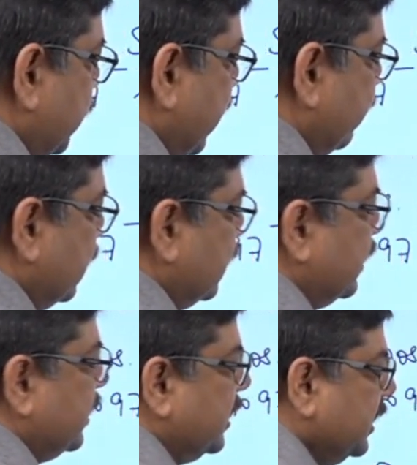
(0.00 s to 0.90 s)
have a
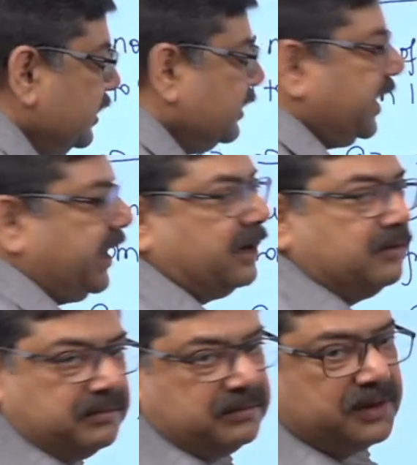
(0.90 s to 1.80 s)
3.
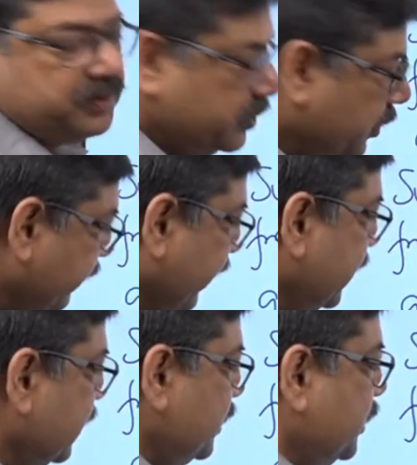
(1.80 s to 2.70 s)
So you divide
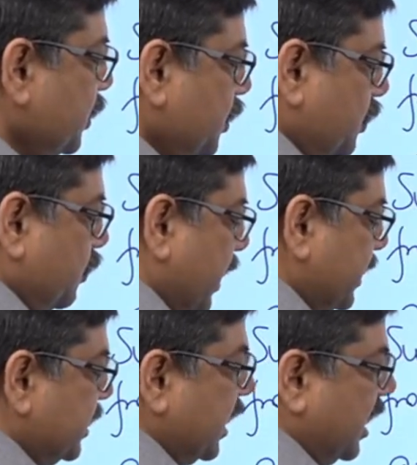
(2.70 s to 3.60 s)
this. So 2
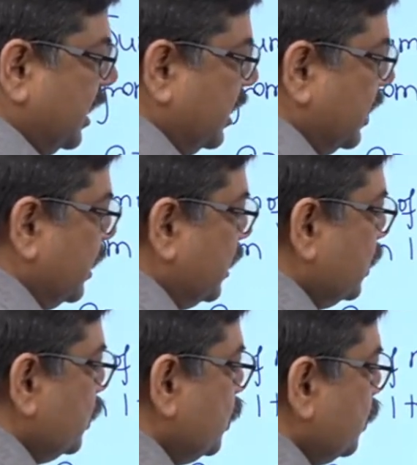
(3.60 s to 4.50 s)
ones are
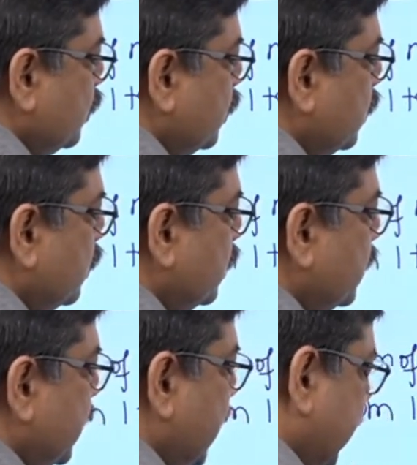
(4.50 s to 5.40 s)
2,
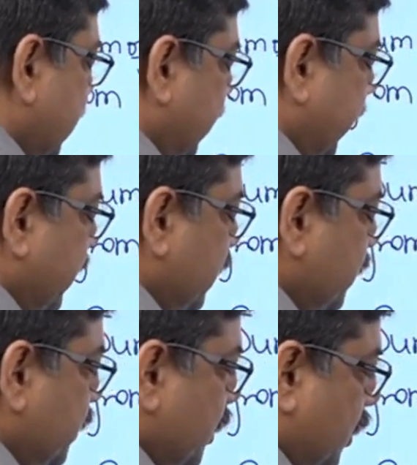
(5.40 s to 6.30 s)
19,
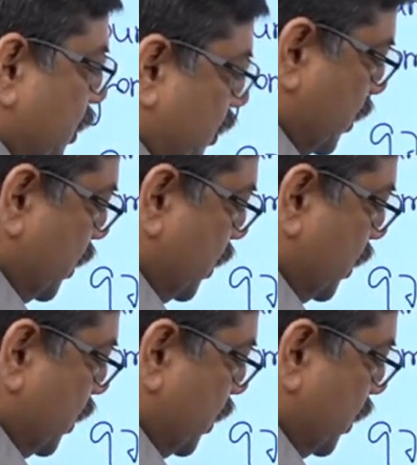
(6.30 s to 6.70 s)
so